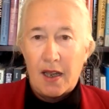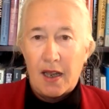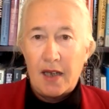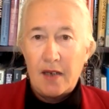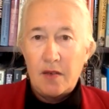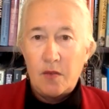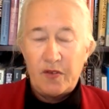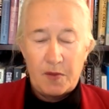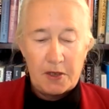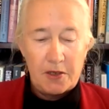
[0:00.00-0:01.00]
And
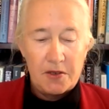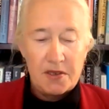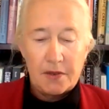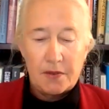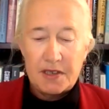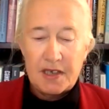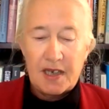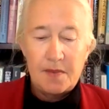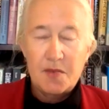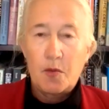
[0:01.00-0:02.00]
we've been using three
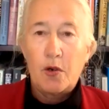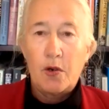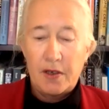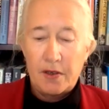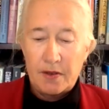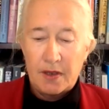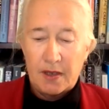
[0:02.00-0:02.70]
times more oil